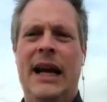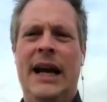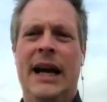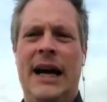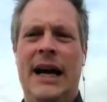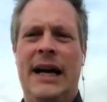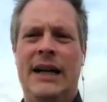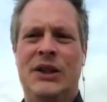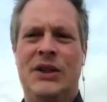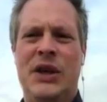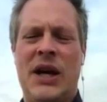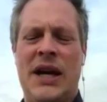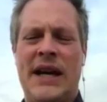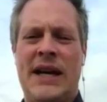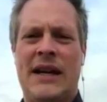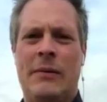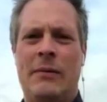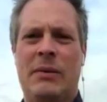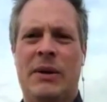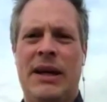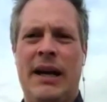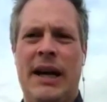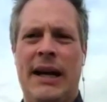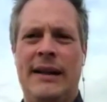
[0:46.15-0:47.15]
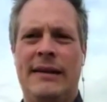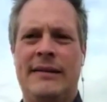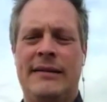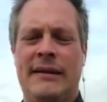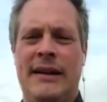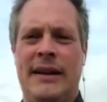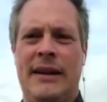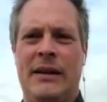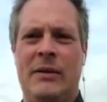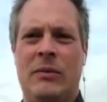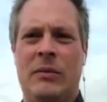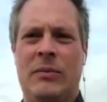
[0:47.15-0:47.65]
uh, Jacob
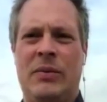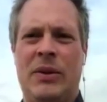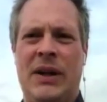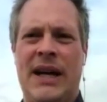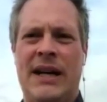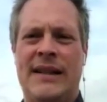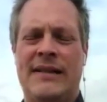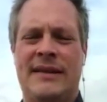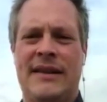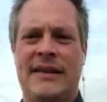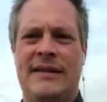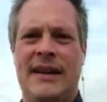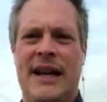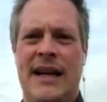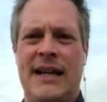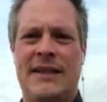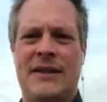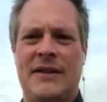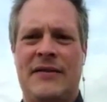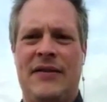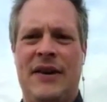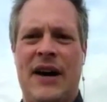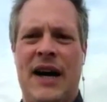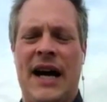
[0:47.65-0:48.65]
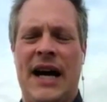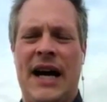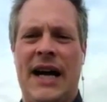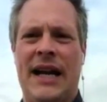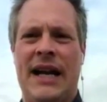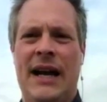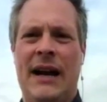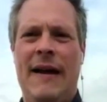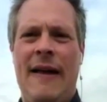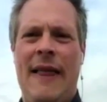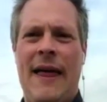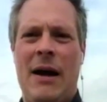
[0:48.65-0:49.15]
Kingston plans to testify
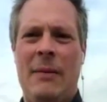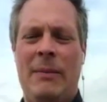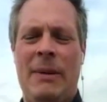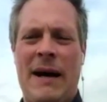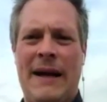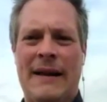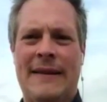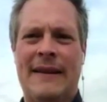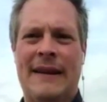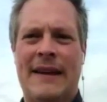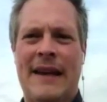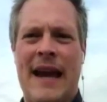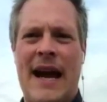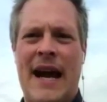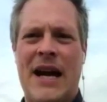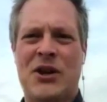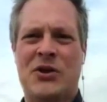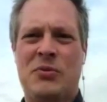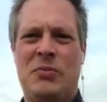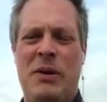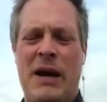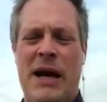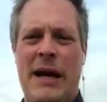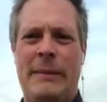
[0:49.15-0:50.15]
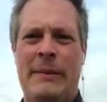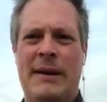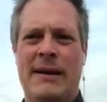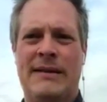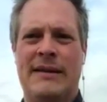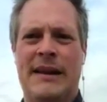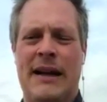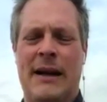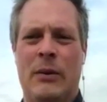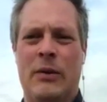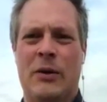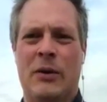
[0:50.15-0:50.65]
about the cash payments
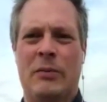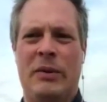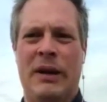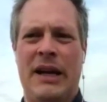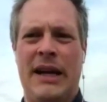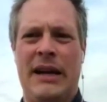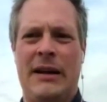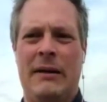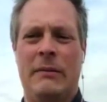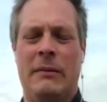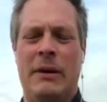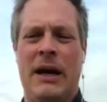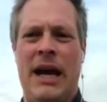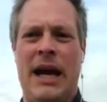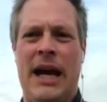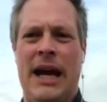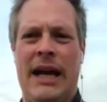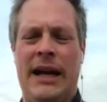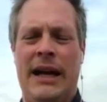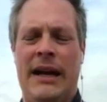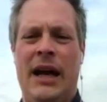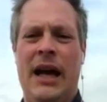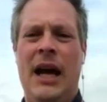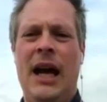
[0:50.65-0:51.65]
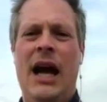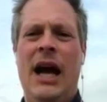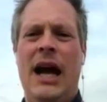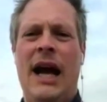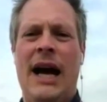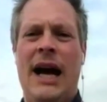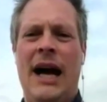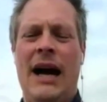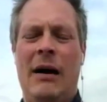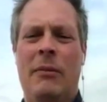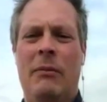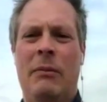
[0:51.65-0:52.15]
that were being made.
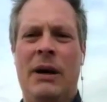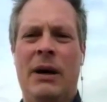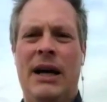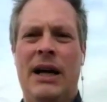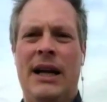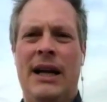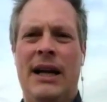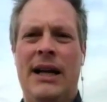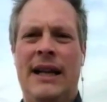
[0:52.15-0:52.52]
Um,